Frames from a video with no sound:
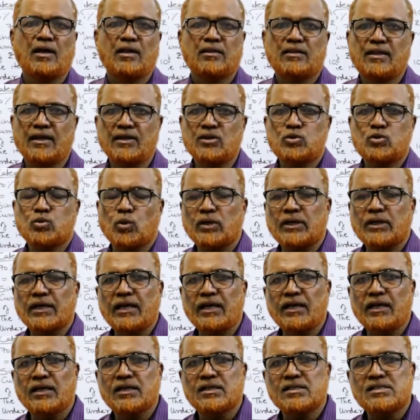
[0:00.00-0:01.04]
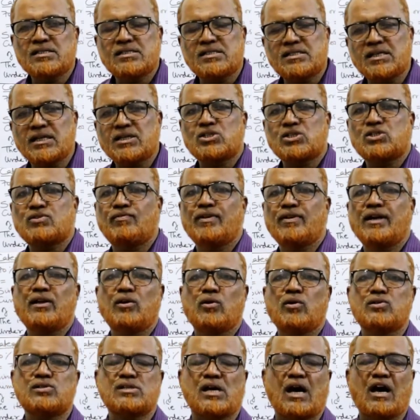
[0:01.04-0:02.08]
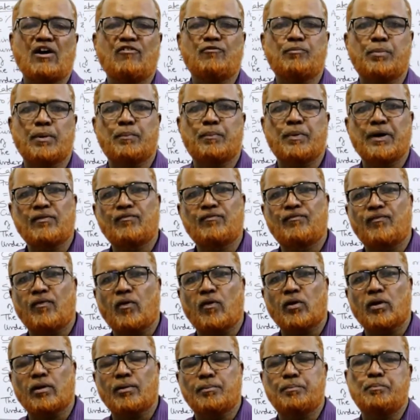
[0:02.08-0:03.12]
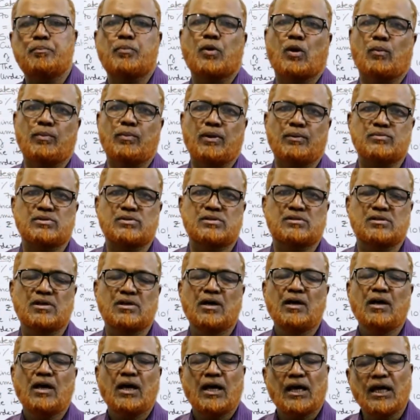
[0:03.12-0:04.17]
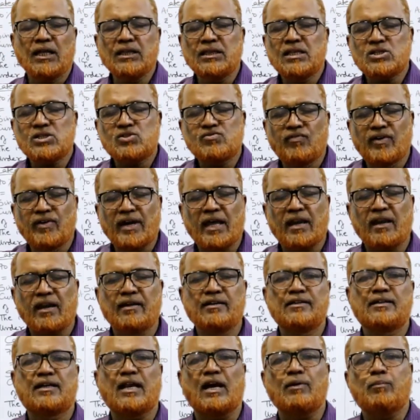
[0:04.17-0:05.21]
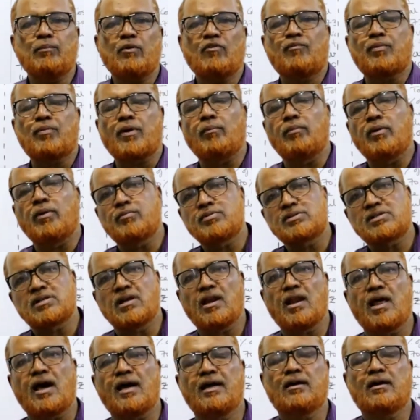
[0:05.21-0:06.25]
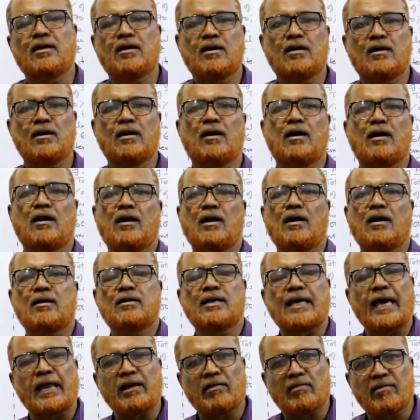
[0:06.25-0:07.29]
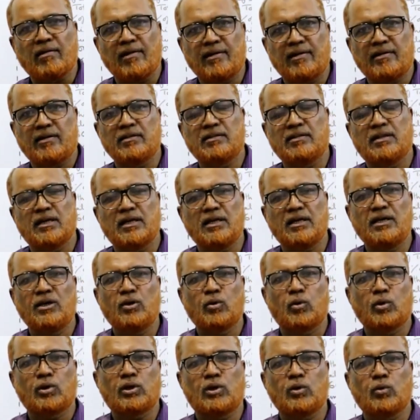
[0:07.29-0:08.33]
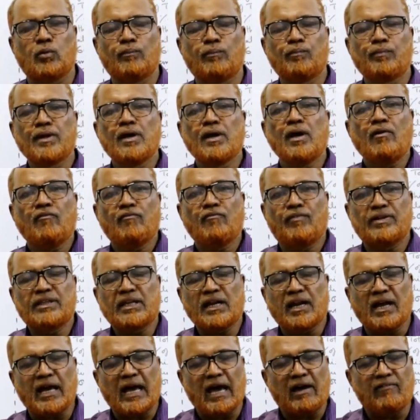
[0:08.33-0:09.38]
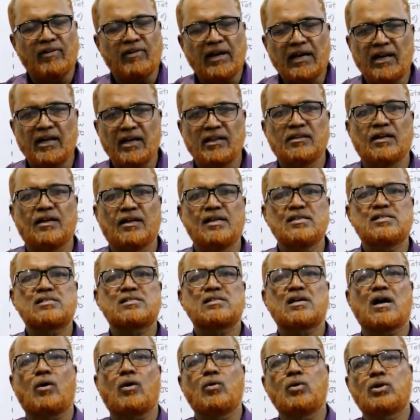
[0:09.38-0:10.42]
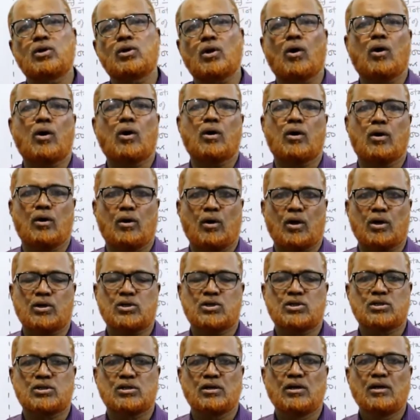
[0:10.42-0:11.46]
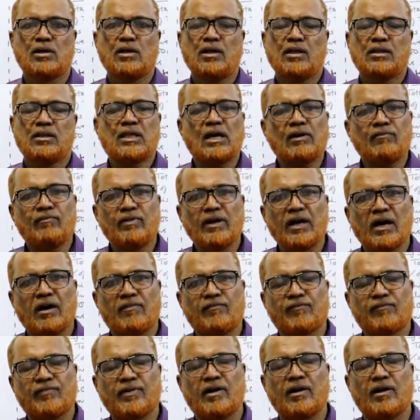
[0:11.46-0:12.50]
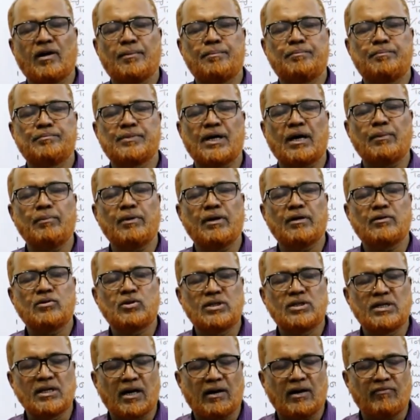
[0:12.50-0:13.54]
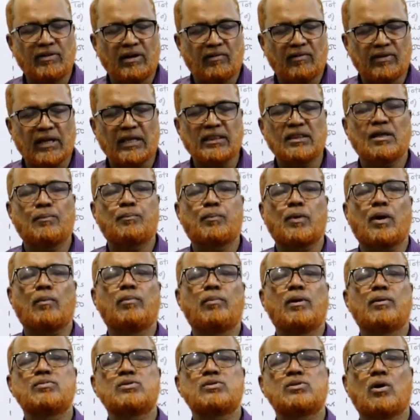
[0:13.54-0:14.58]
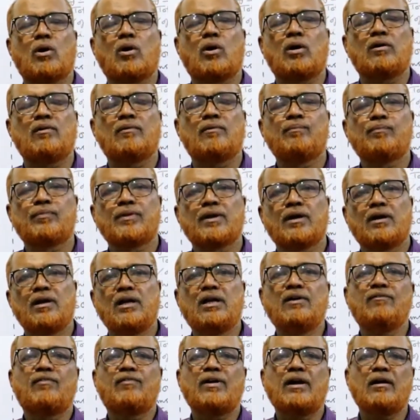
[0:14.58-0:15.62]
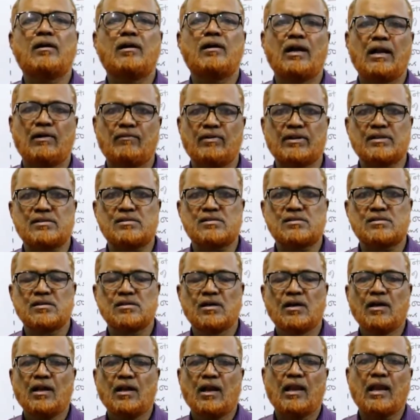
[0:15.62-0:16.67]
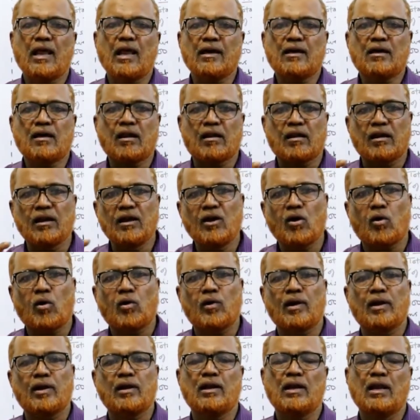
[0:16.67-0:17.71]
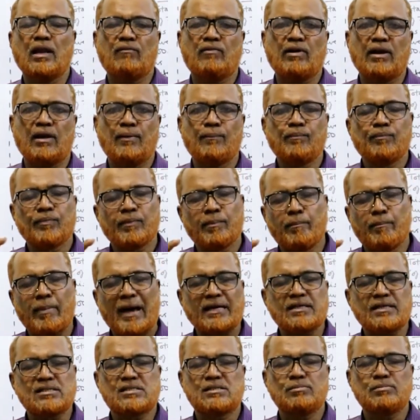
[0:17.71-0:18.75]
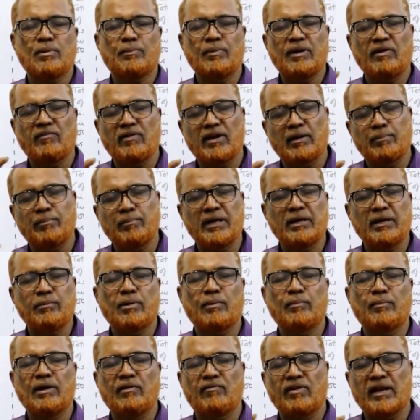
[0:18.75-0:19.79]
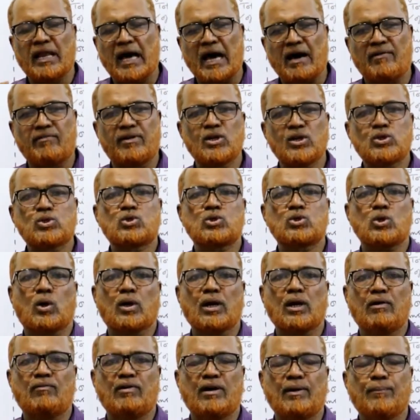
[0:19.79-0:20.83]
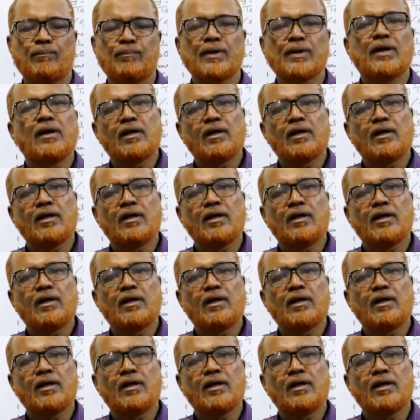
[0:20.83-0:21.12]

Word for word: Then totally six videos I have prepared for problems. In this varied type of problems like uh, calculating the EOQ, whether availing the discount or not, then we have, uh, I mean, uh, we have done the problems on different levels like reordering level, maximum level, minimum level, average stock level.